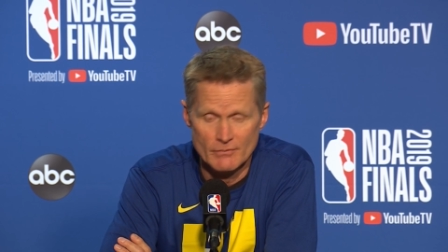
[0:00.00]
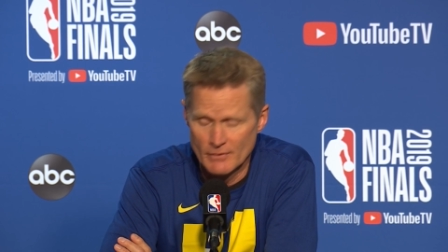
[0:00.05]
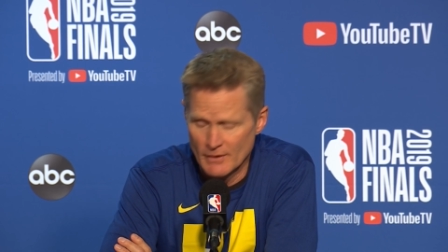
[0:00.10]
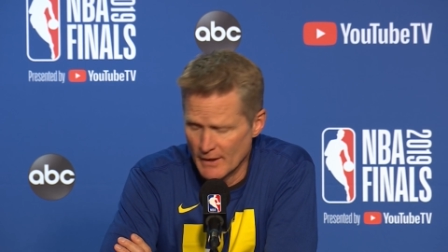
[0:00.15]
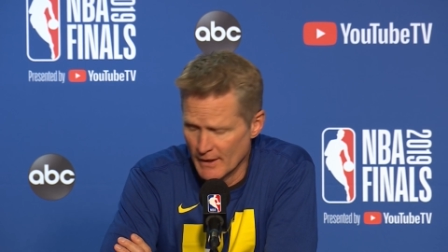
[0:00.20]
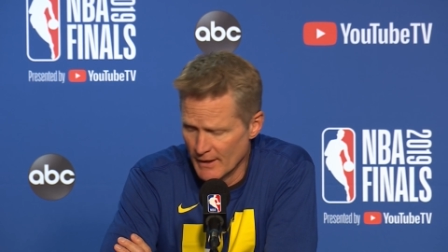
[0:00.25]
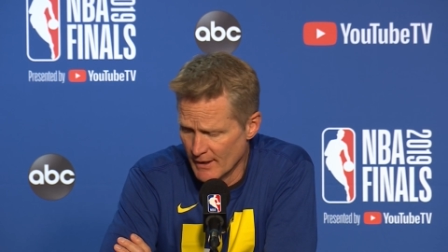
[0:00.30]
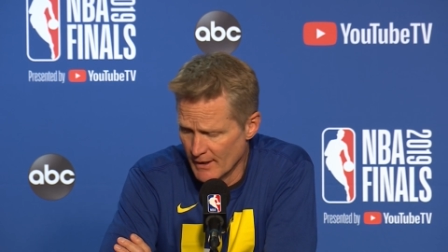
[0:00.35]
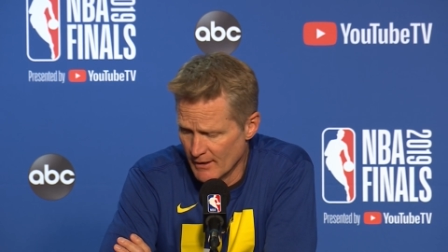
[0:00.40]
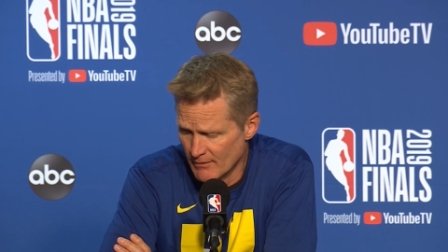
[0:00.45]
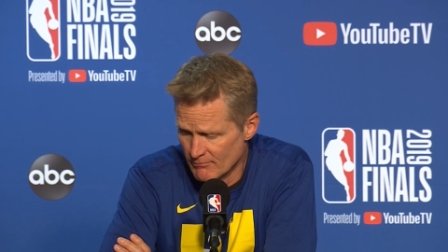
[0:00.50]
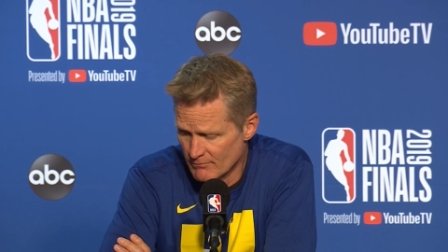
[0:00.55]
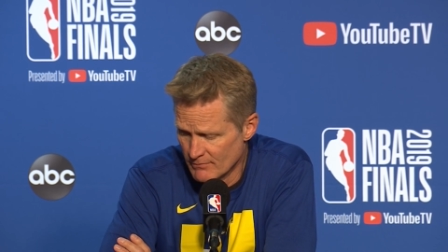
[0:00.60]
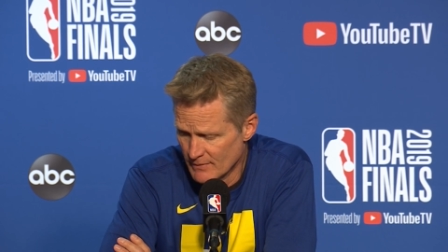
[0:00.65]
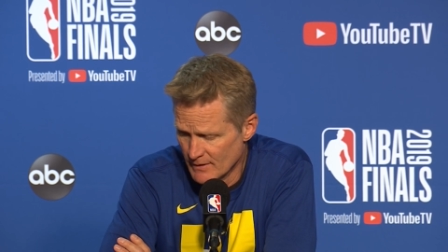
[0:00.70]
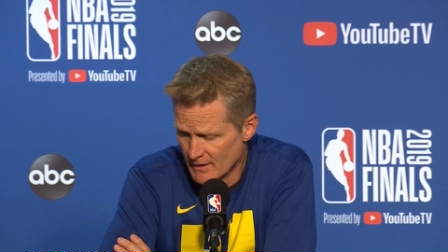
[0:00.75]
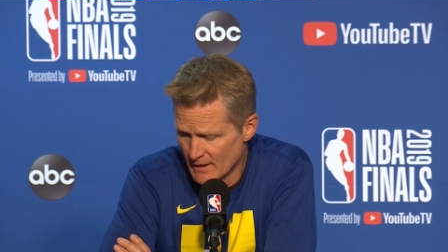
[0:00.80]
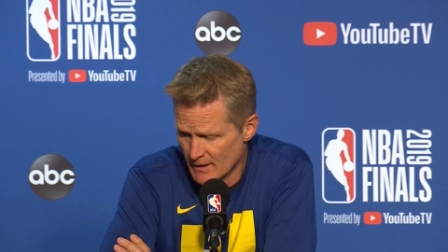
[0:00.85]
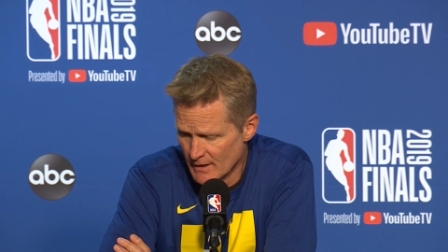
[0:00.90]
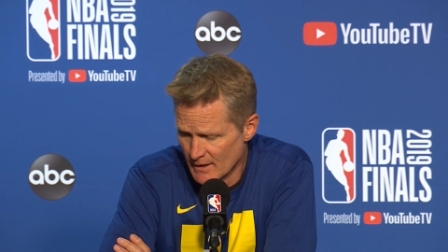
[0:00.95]
Um,
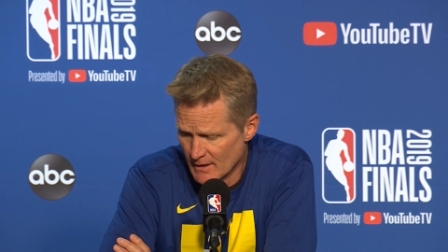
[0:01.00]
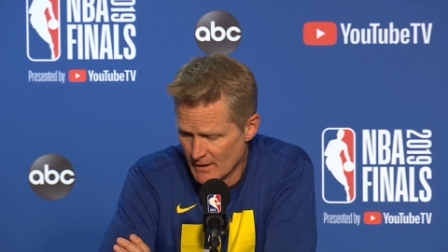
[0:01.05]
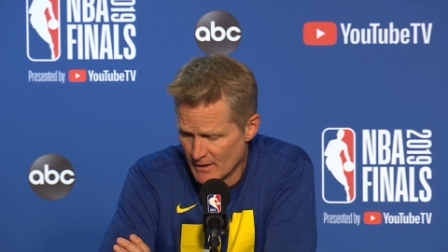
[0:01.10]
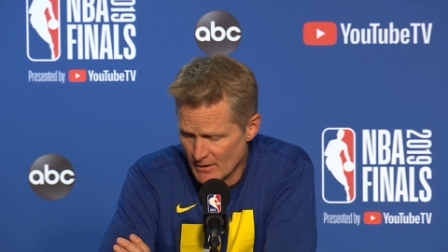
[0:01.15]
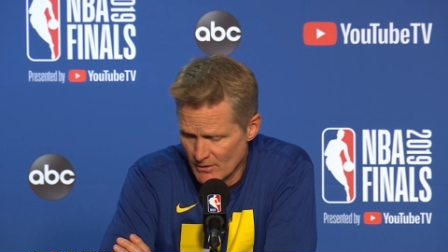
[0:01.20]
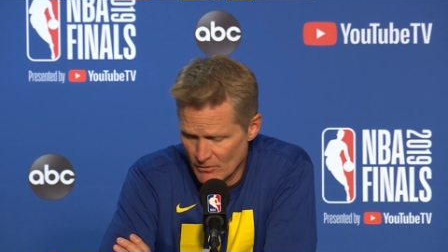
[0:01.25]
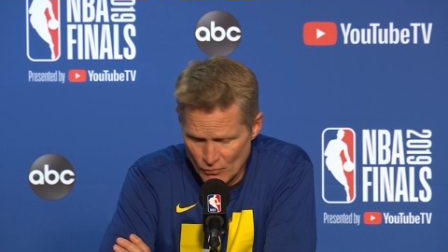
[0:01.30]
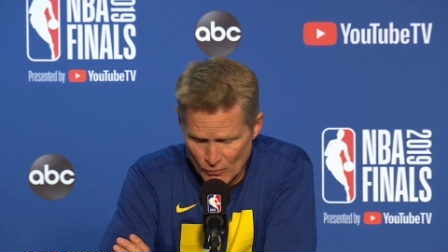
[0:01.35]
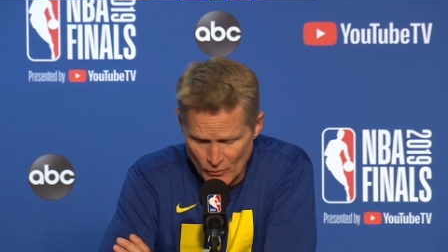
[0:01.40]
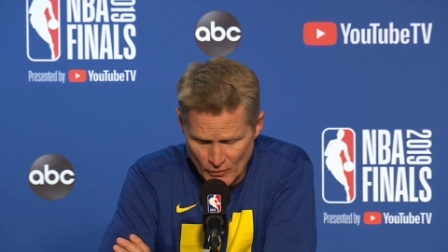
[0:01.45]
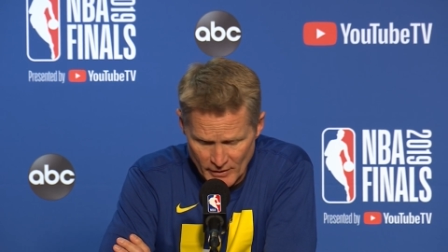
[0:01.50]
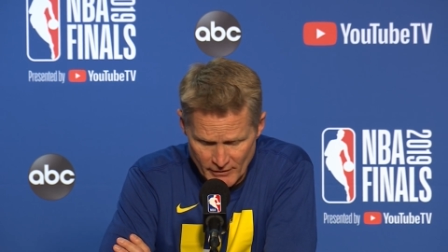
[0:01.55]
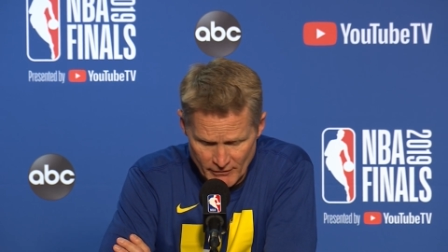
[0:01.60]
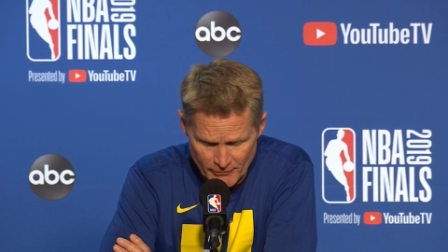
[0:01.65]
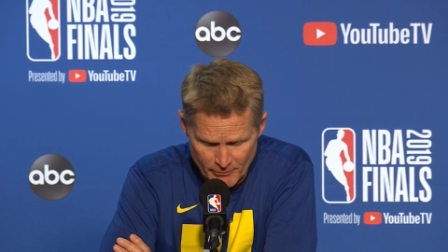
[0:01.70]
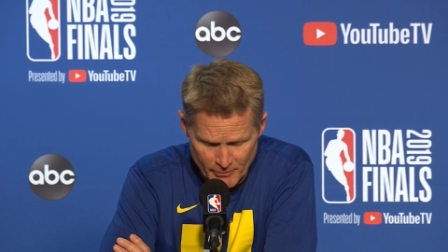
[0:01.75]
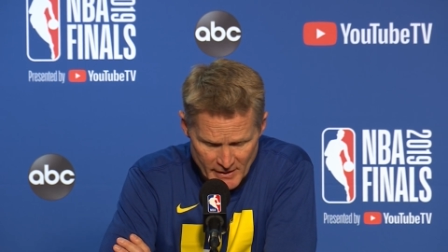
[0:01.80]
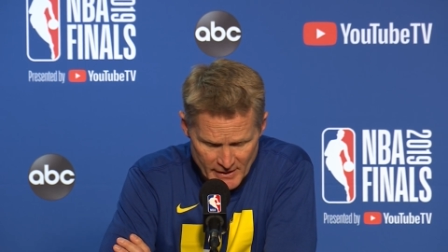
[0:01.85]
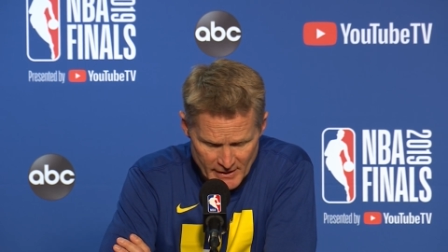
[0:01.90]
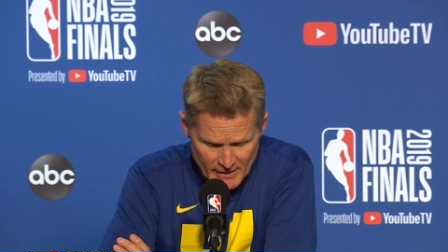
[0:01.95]

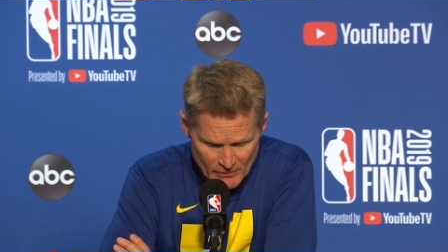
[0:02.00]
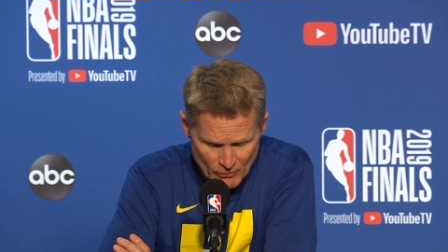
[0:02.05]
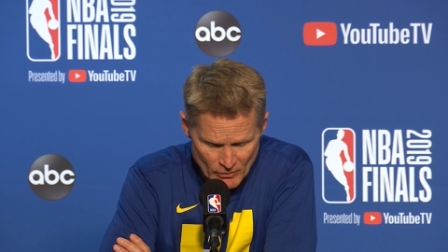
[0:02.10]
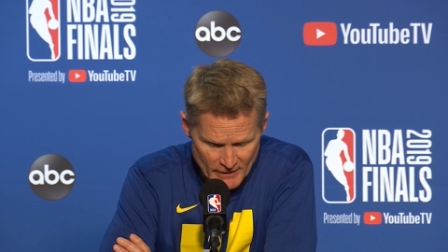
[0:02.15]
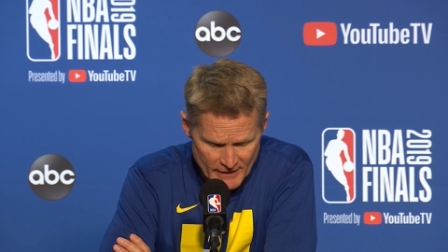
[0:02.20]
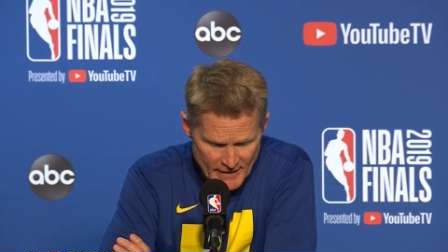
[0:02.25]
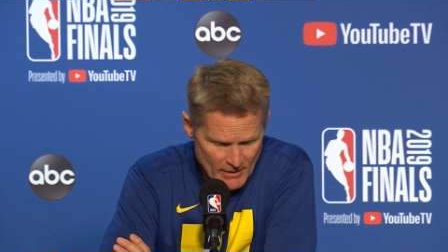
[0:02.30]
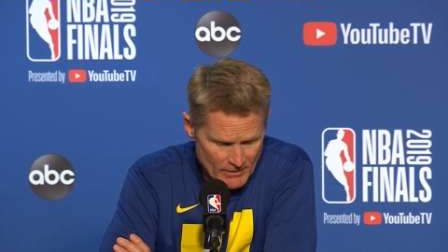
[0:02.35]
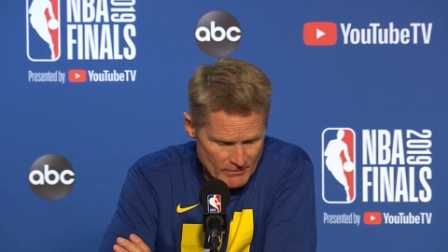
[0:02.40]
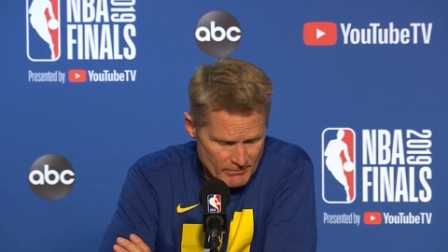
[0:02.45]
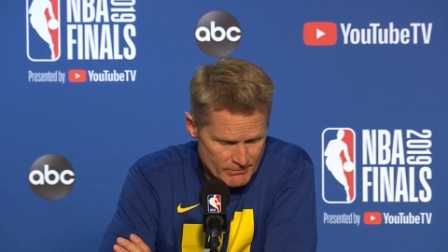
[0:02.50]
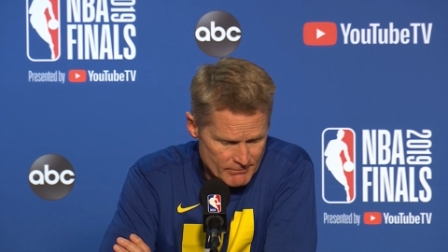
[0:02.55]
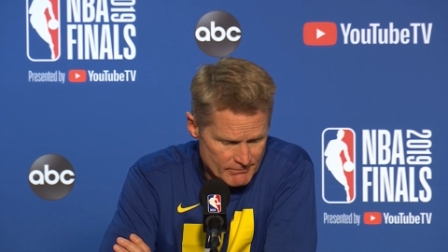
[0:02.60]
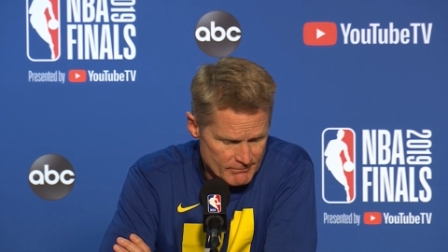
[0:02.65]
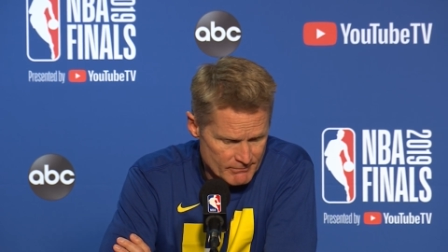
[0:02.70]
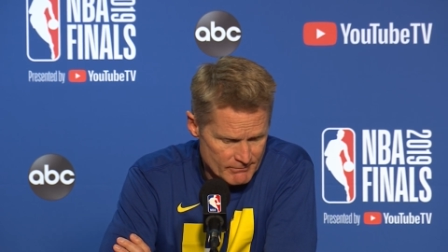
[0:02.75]
we've been without